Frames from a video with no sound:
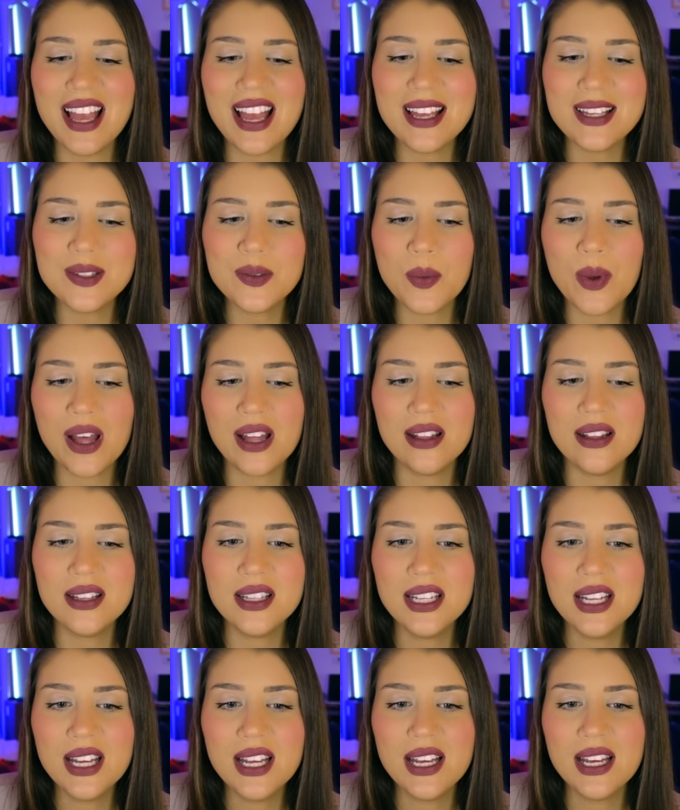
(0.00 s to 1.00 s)
As well,
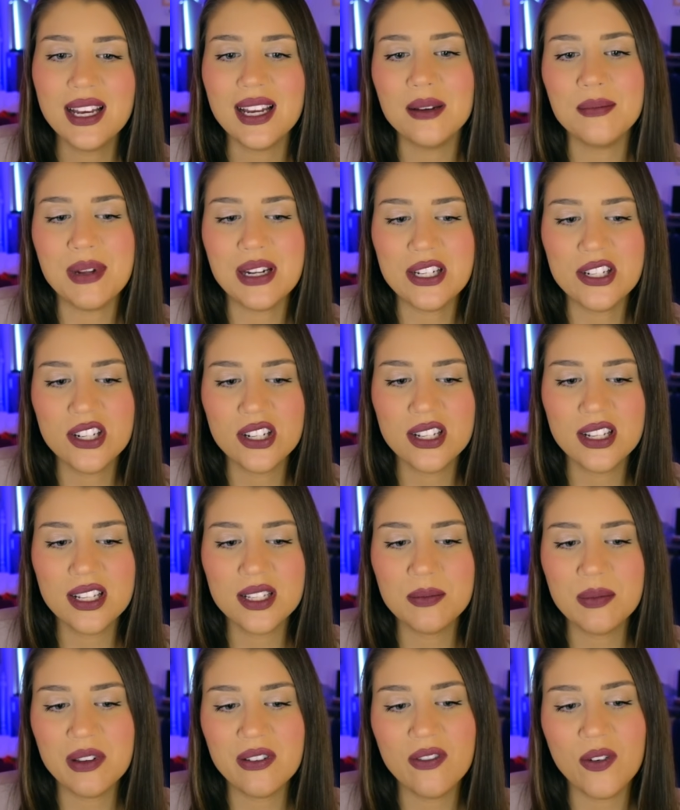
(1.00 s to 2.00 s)
I mentioned
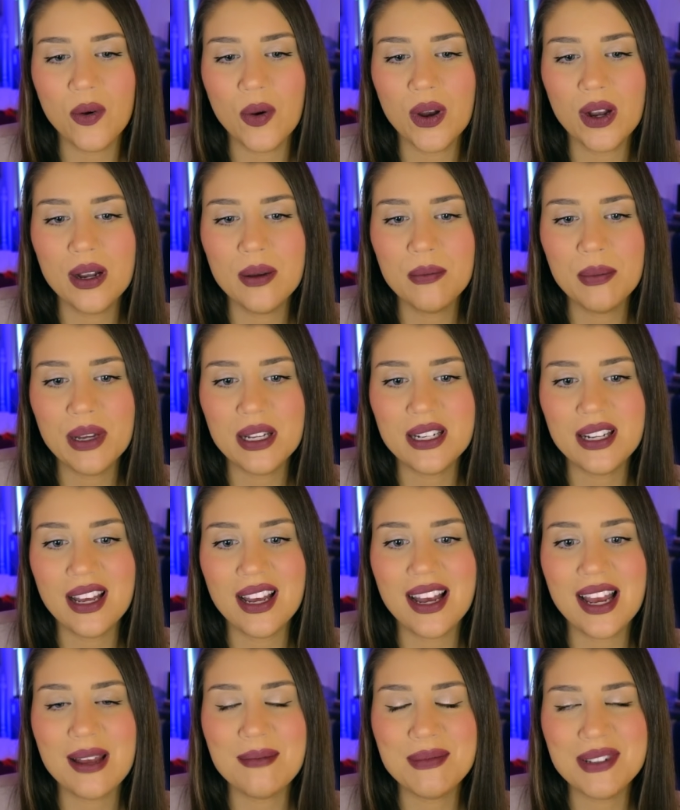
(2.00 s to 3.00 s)
this before, but
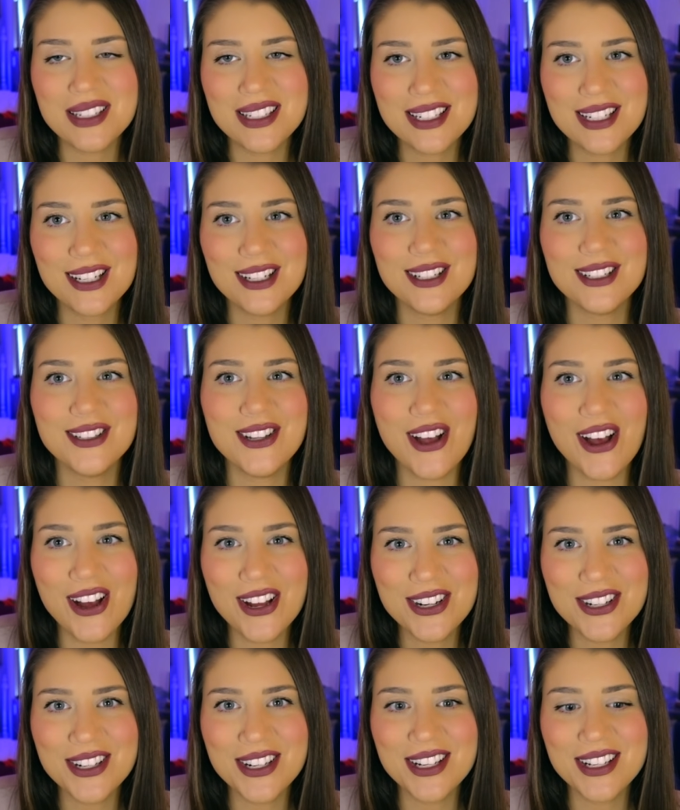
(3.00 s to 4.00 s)
I'm still
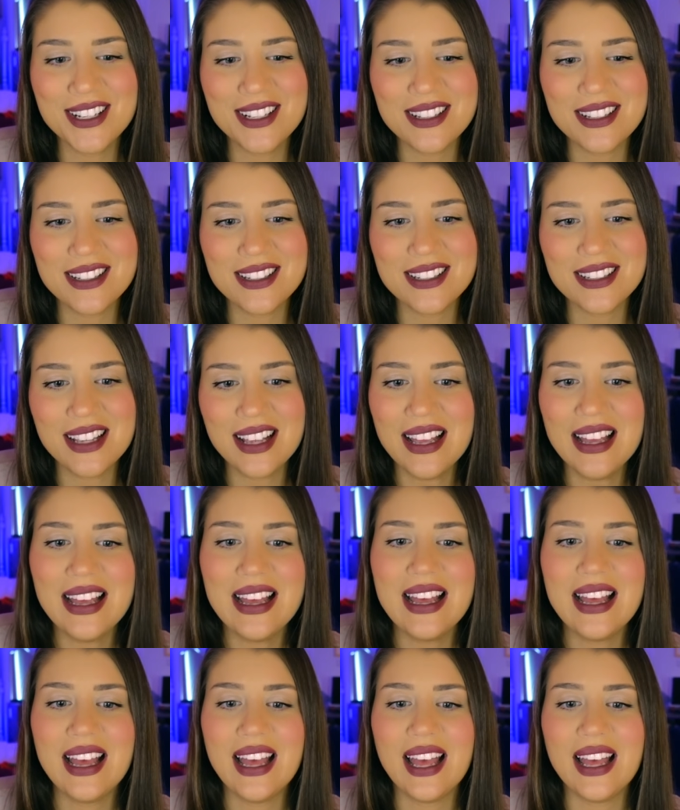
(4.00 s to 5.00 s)
nauseous.
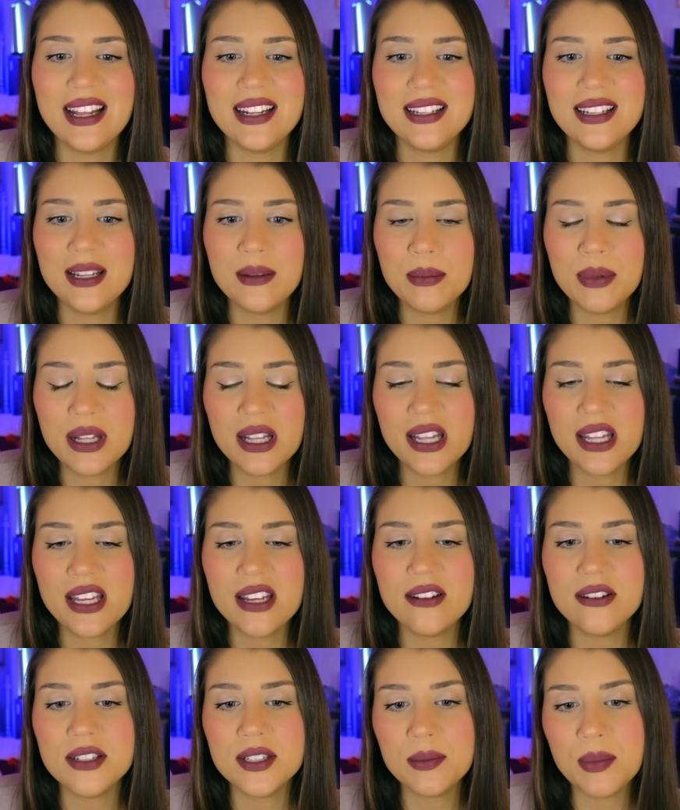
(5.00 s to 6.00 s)
And typically
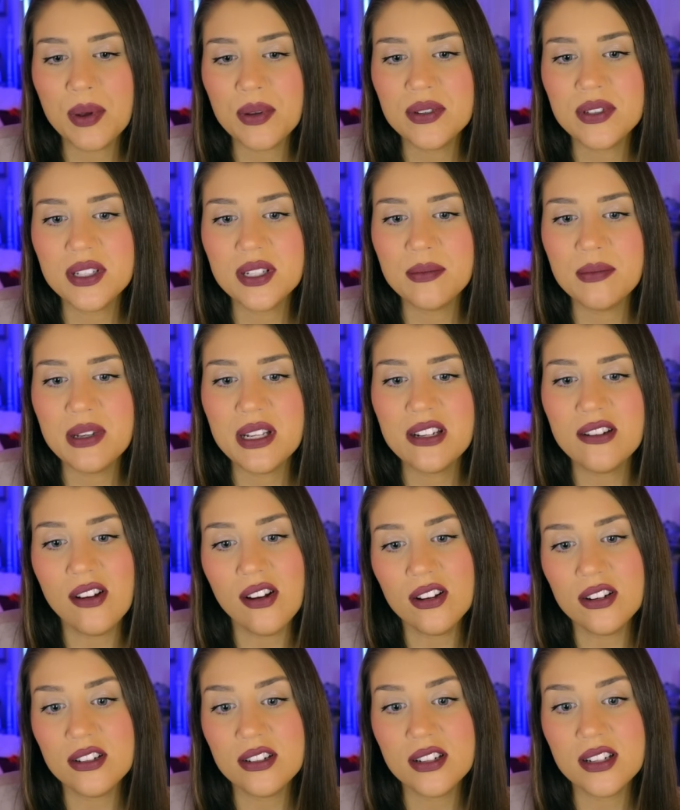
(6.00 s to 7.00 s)
you're supposed to be
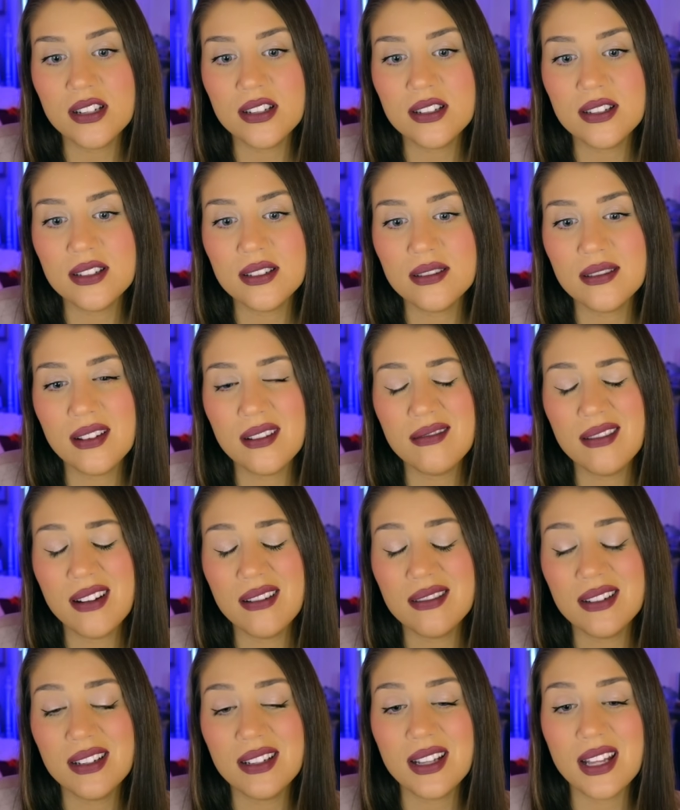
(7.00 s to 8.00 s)
nauseous
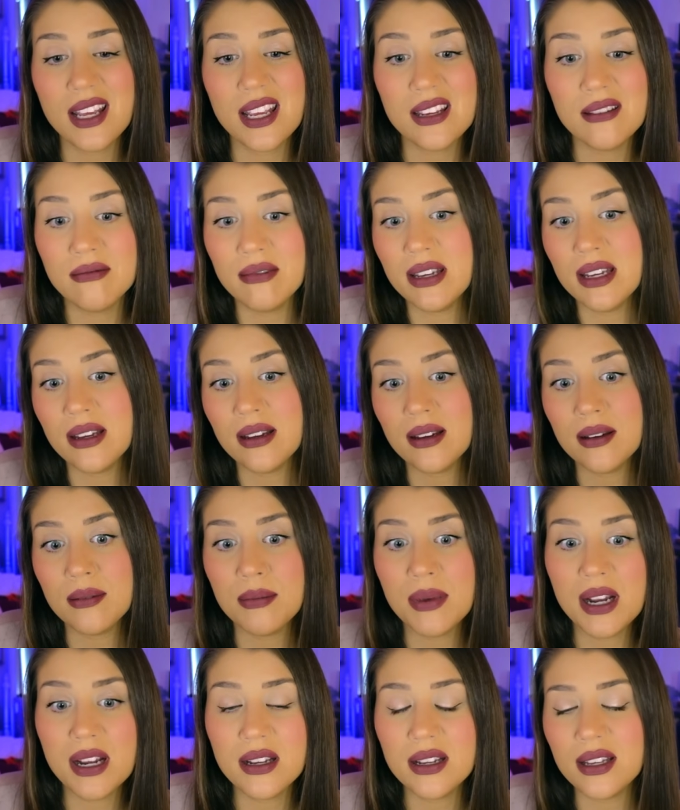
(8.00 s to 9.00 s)
around the 8-week
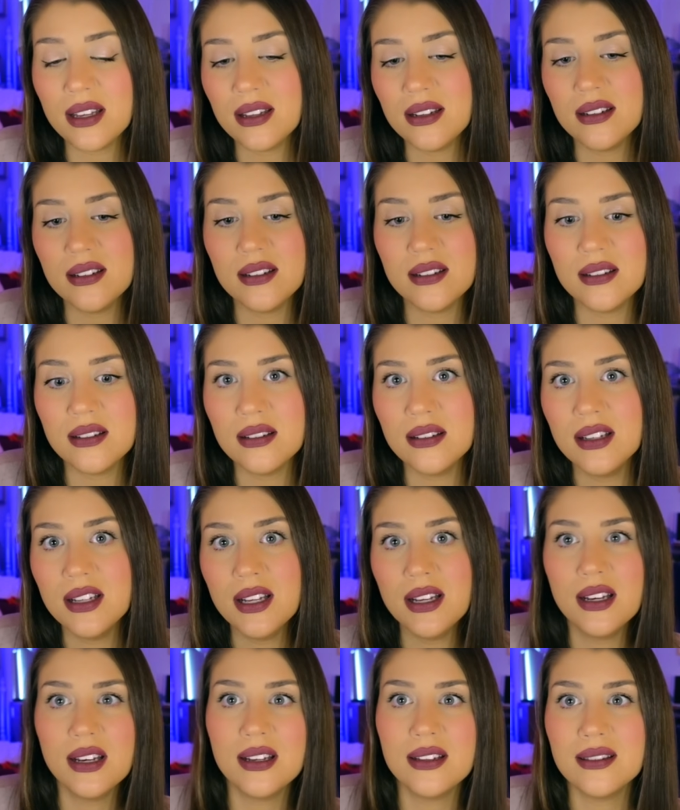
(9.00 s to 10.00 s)
mark until
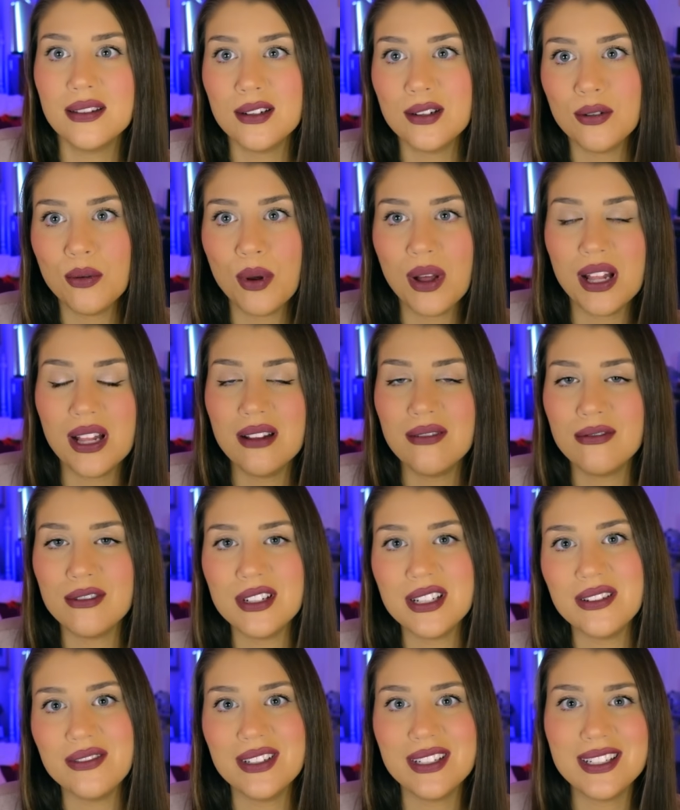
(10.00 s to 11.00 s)
the 12 or
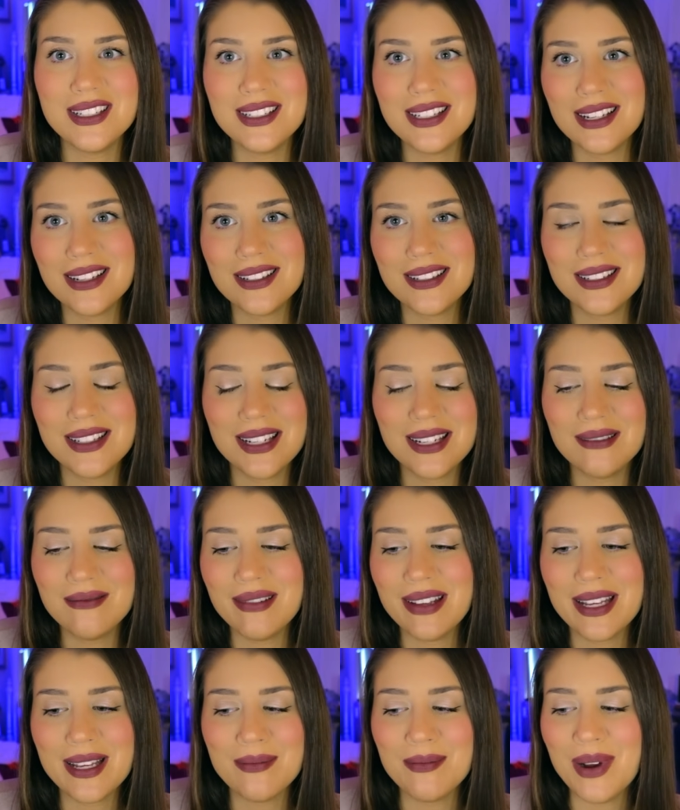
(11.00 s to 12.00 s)
even 16
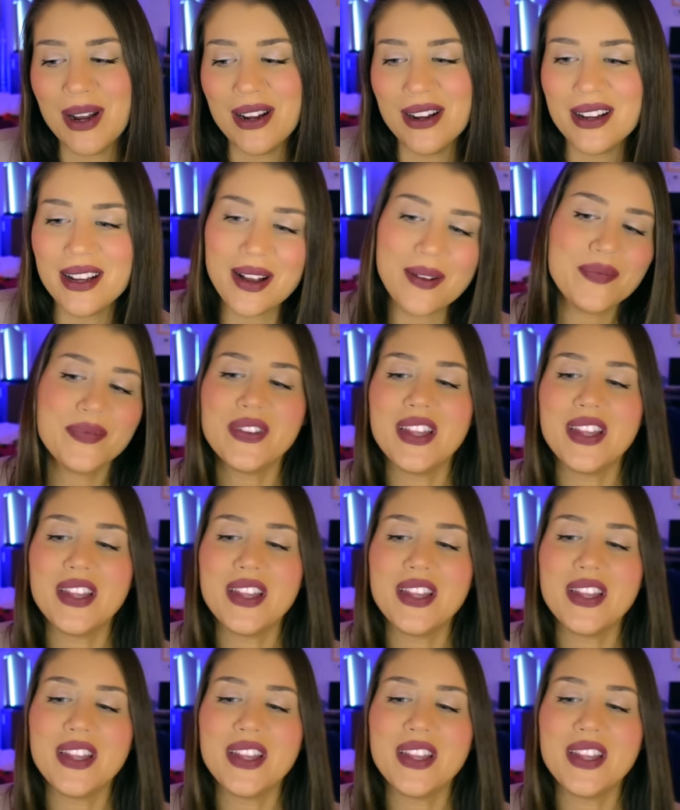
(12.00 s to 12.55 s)
week mark.